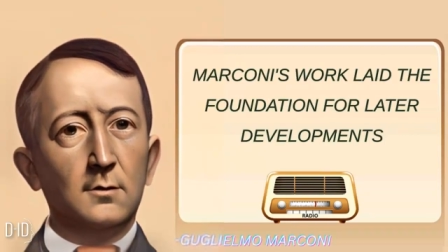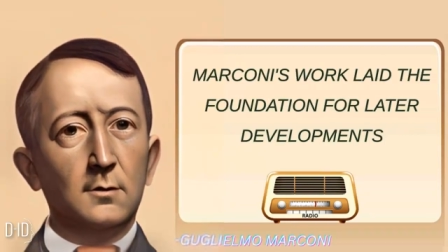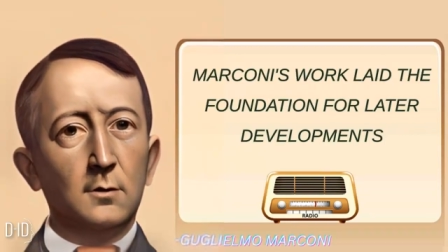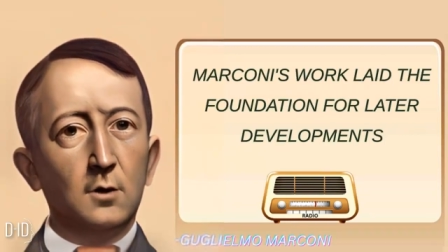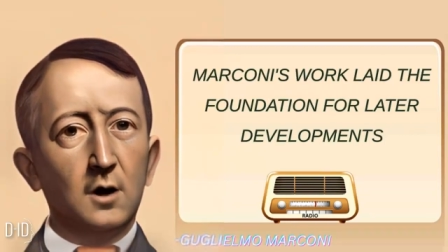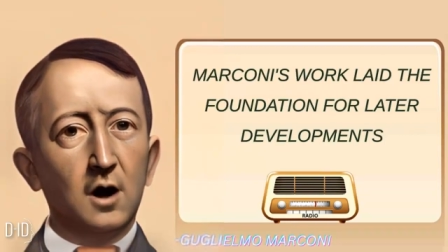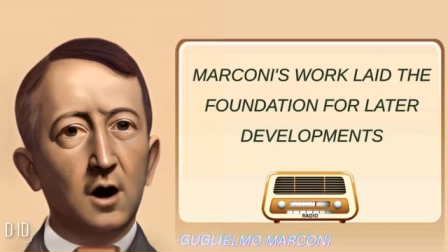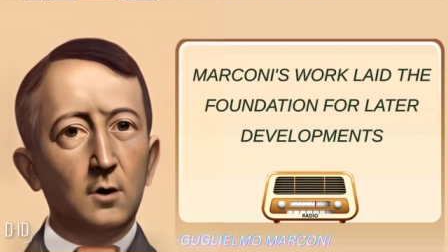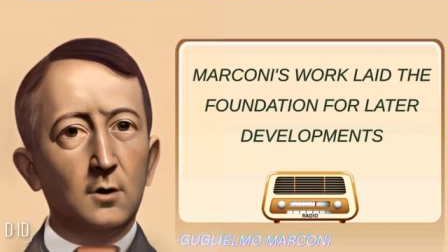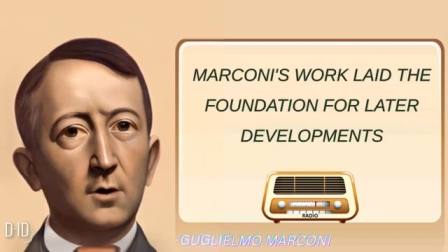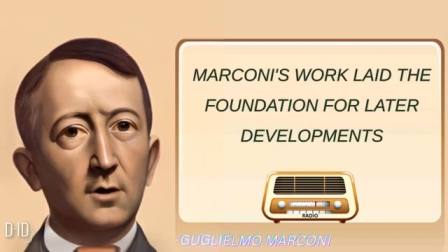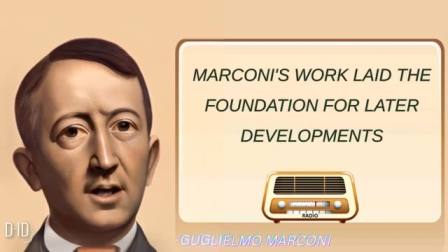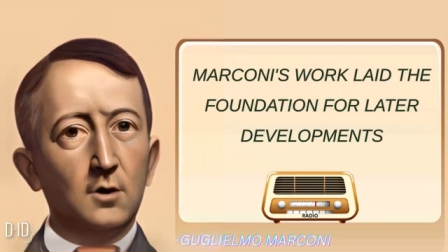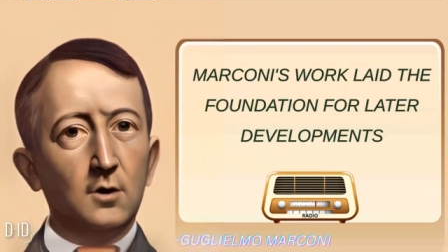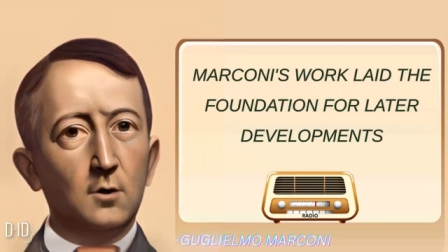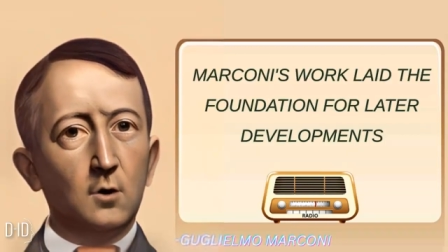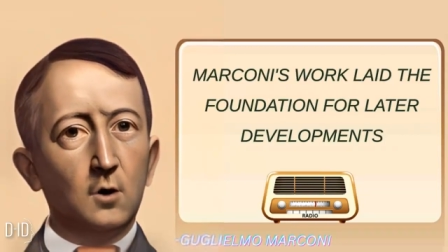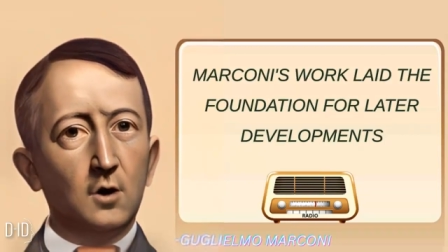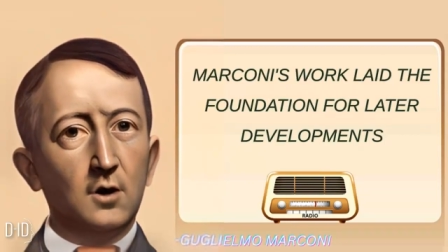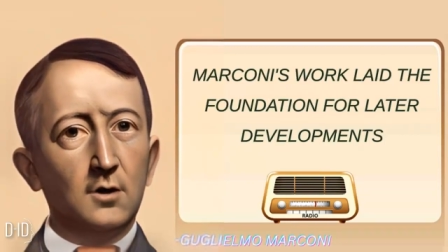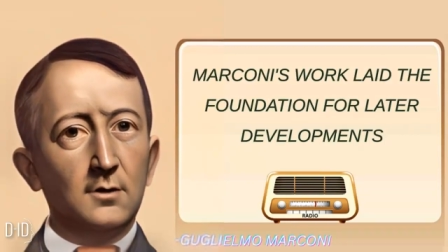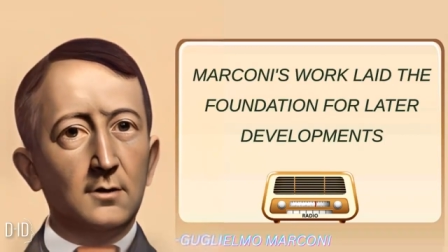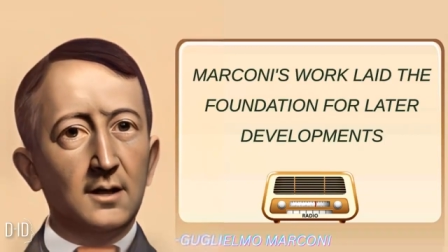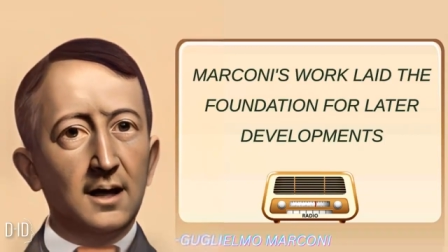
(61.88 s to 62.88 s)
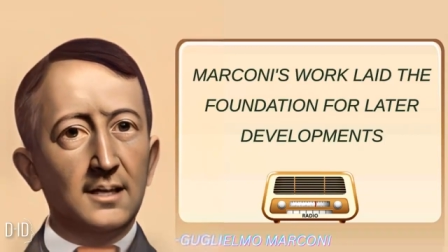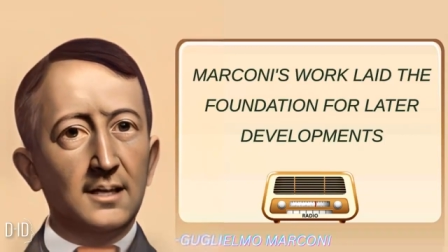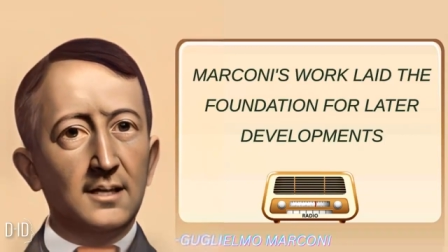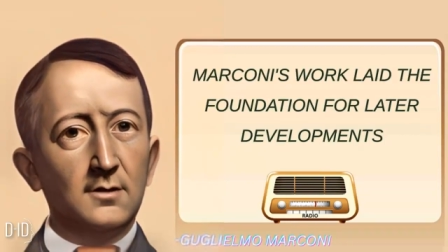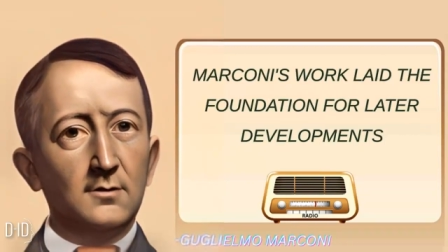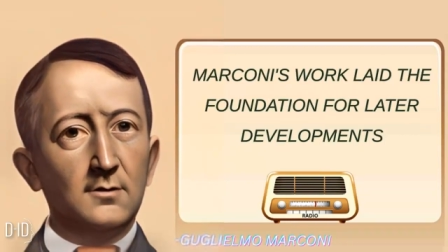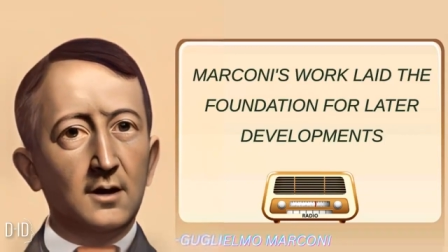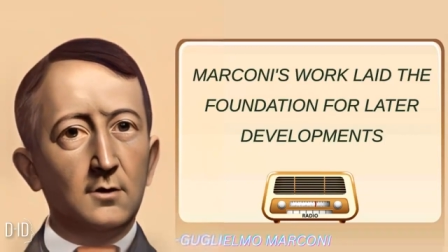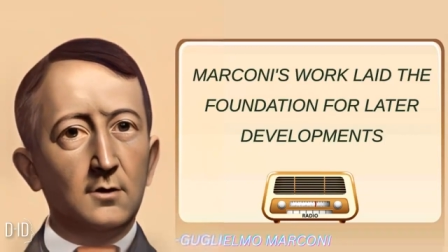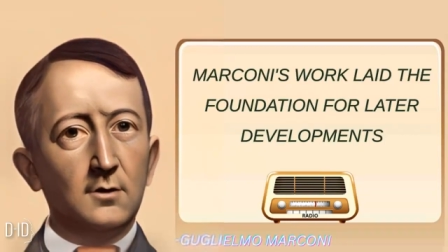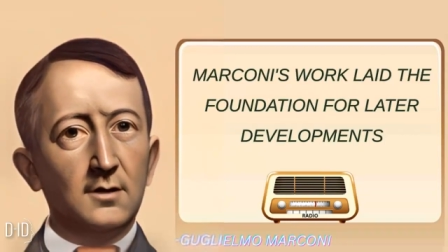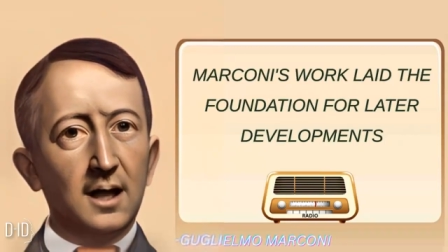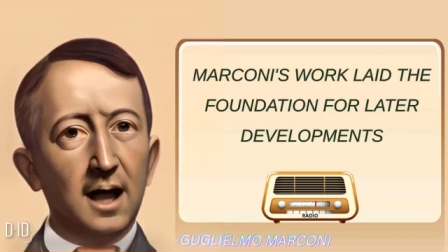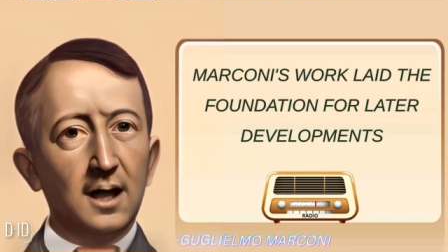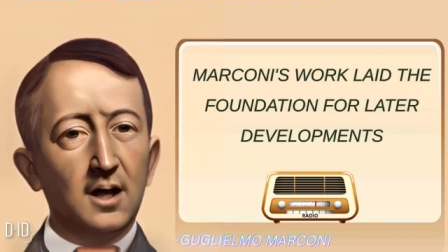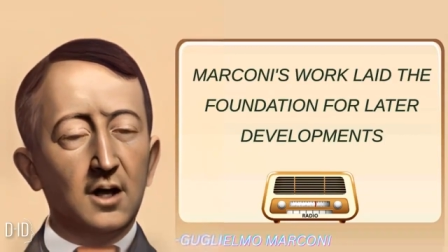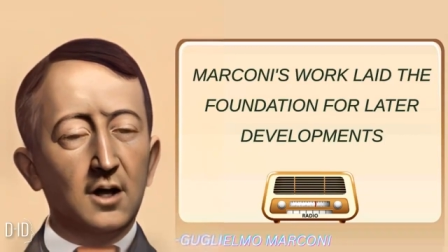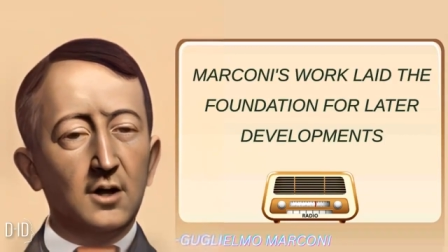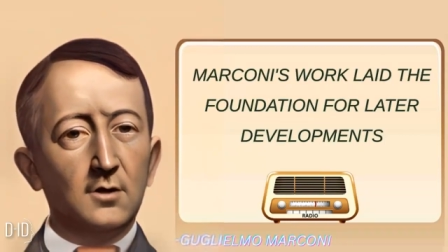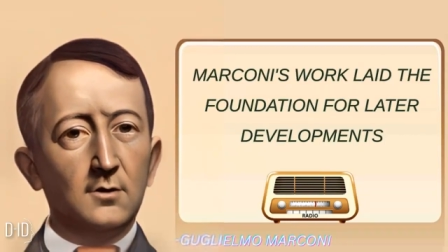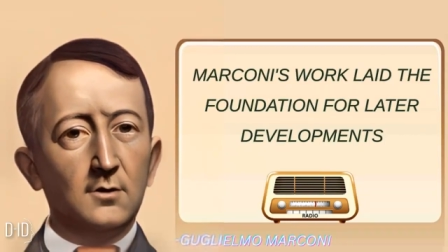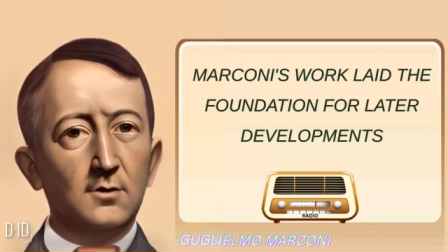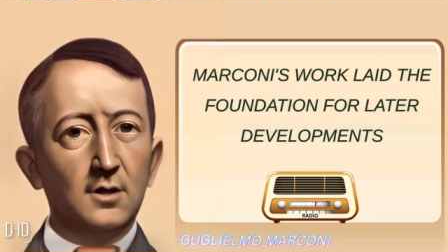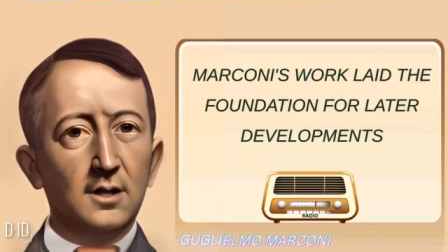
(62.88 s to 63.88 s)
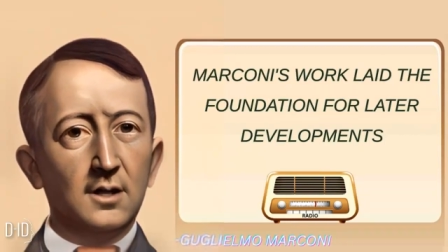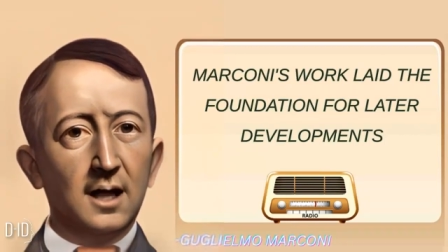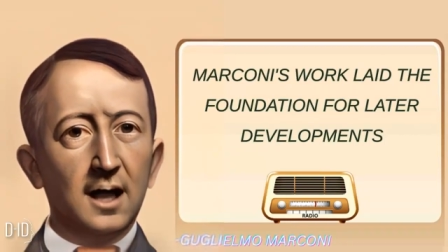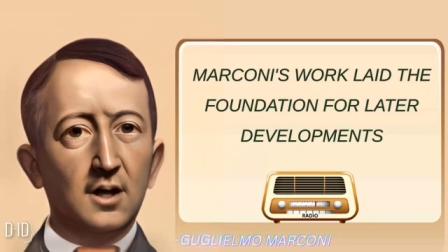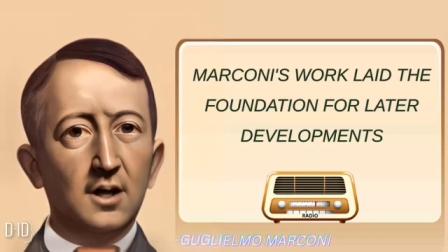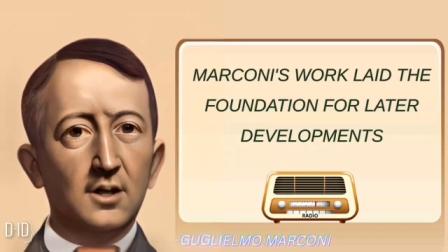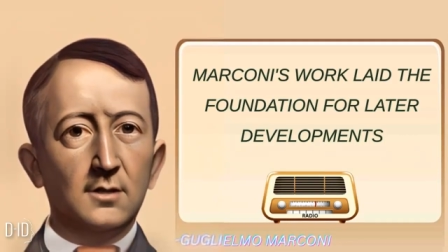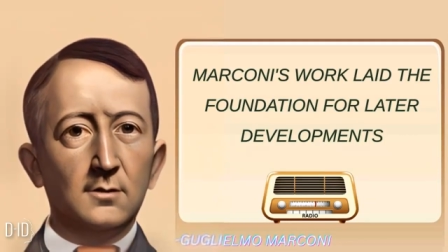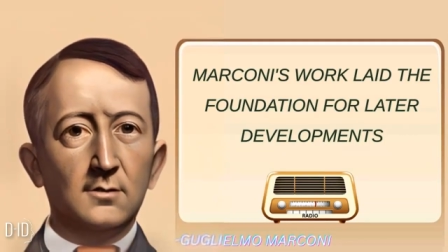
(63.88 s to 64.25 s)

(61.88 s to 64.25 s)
Marconi's work laid the foundation for later